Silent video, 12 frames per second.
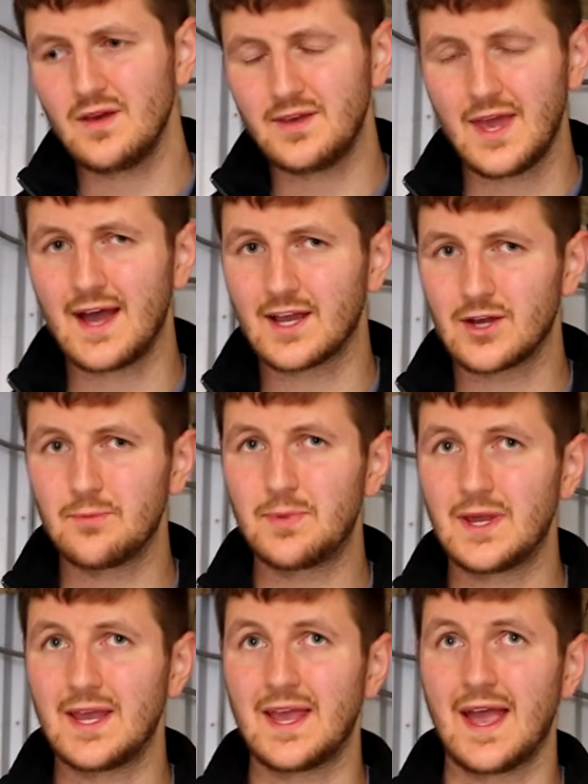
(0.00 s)
yeah, it could
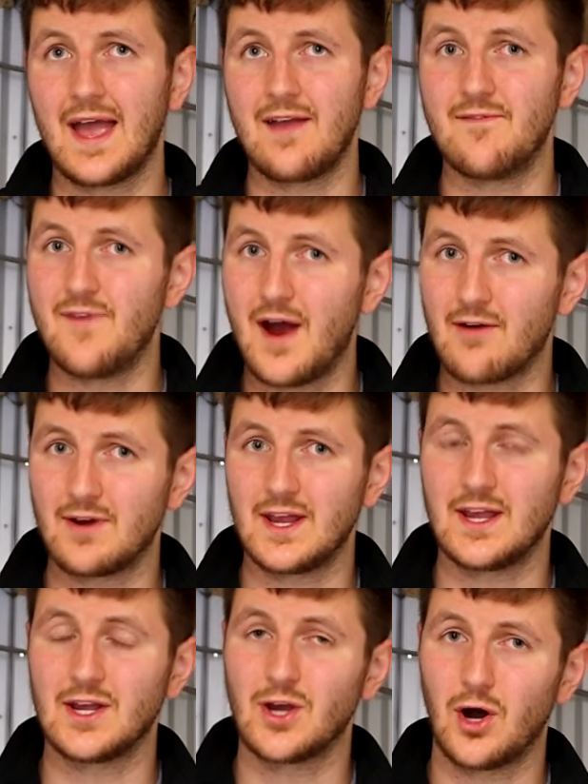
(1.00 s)
be a
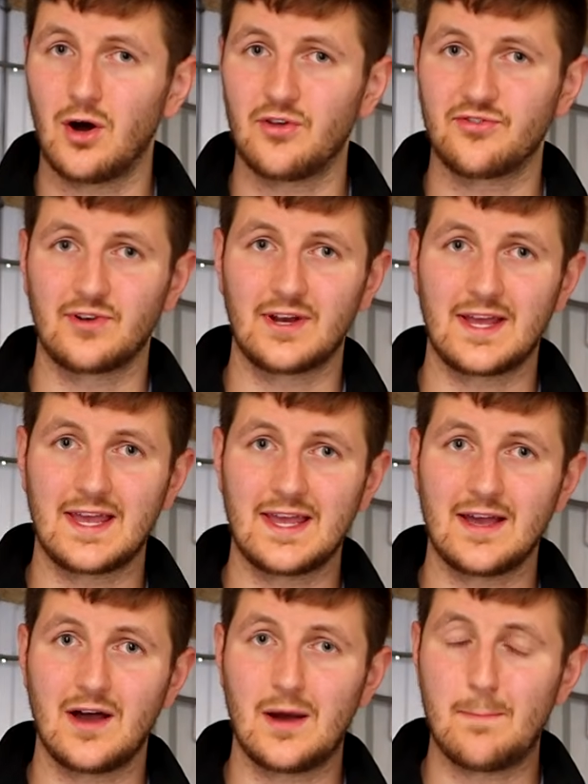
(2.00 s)
very
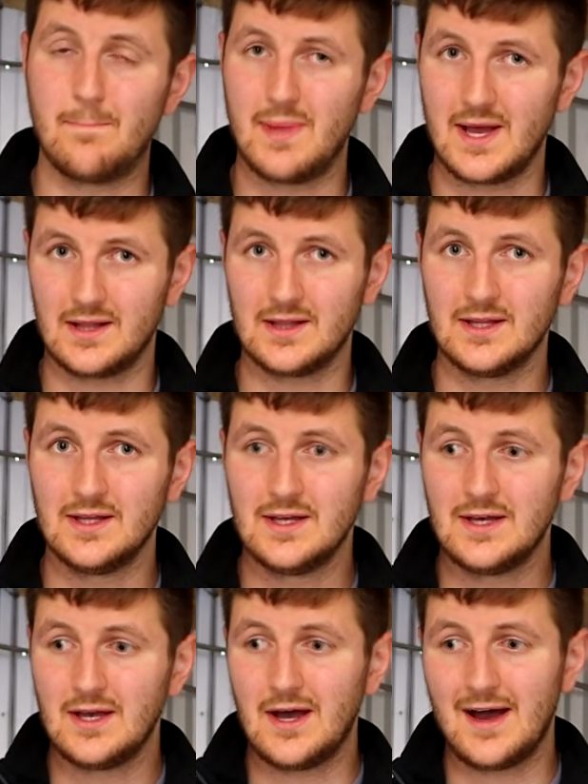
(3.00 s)
costly bill
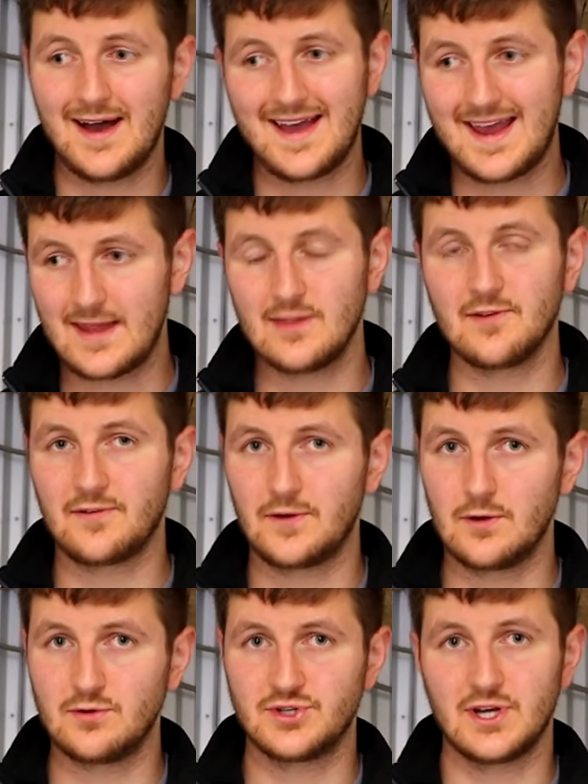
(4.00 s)
in the
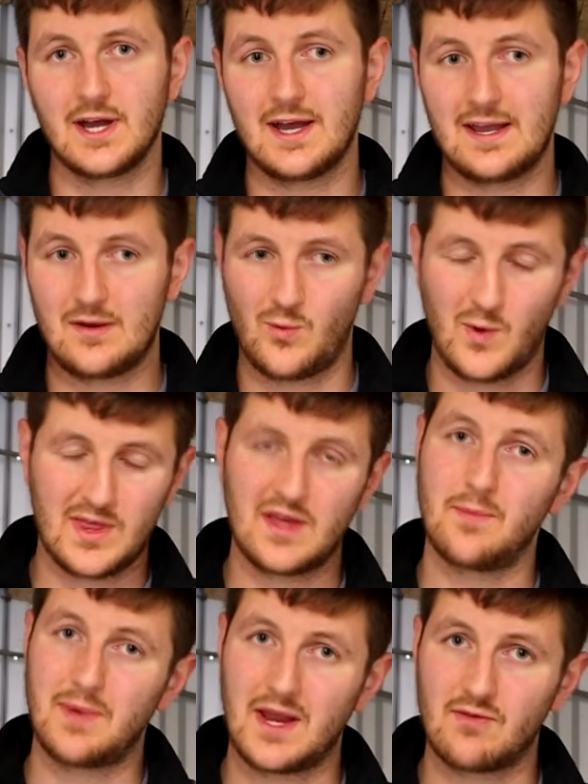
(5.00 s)
future. With
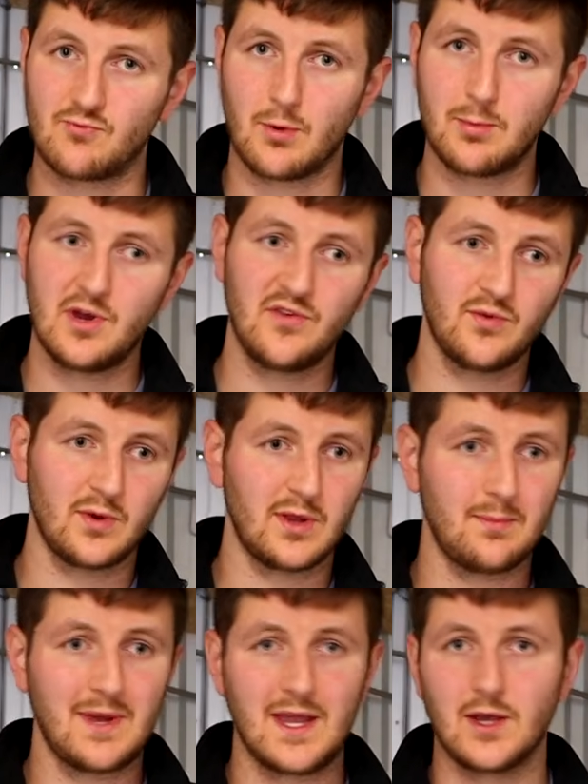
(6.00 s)
it being removed, with
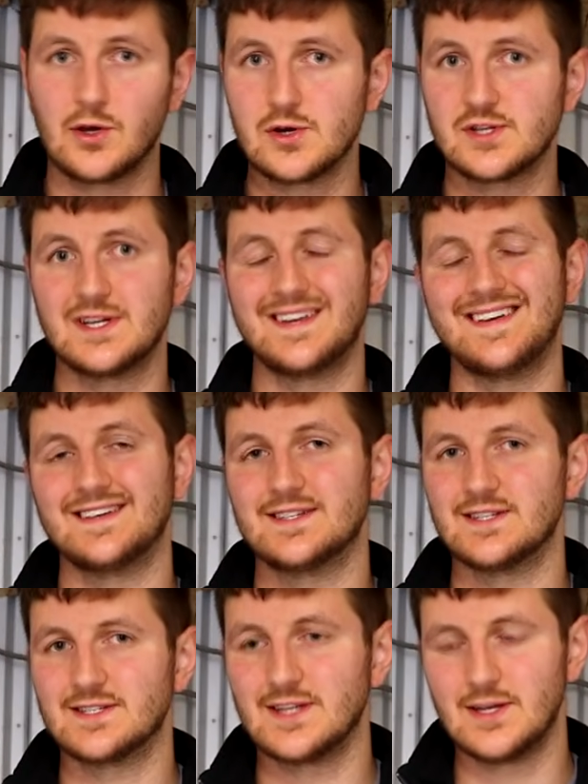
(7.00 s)
it being gutted,
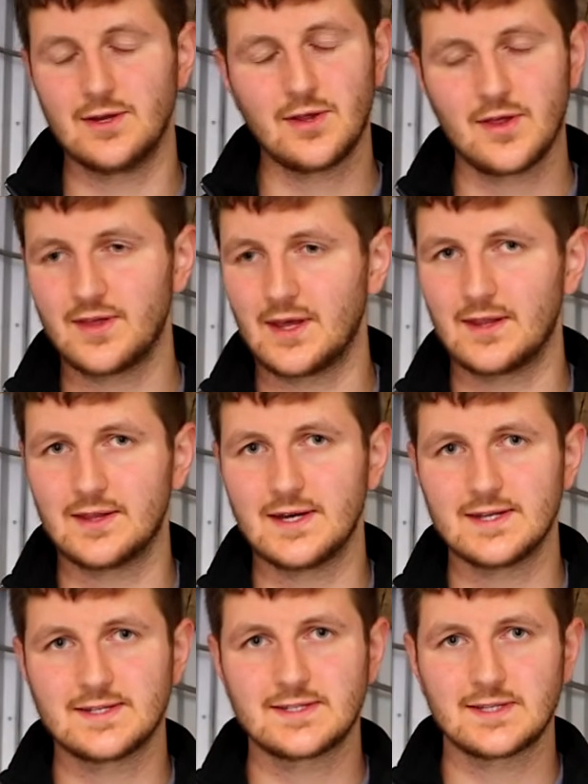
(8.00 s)
it's just another thing
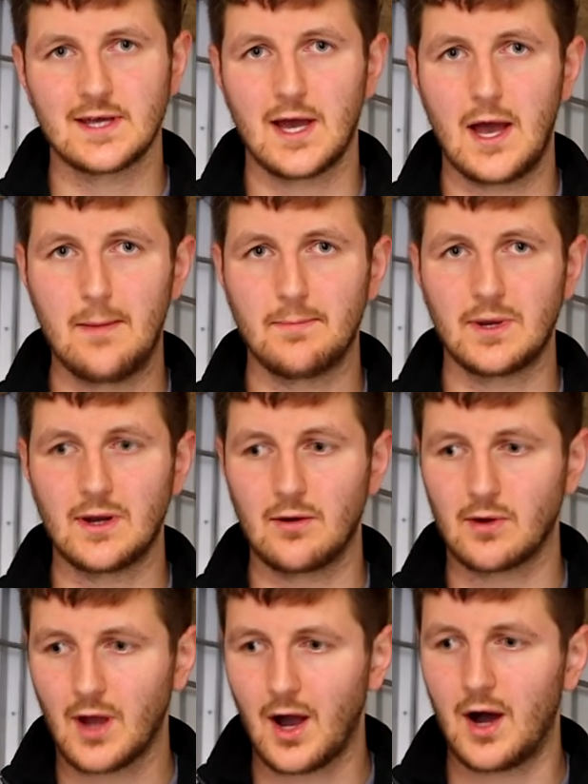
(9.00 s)
that you
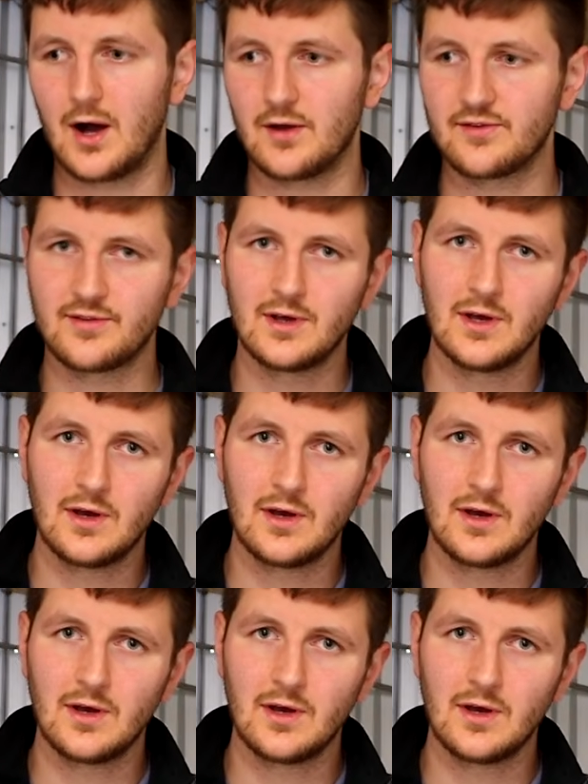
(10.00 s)
know, can't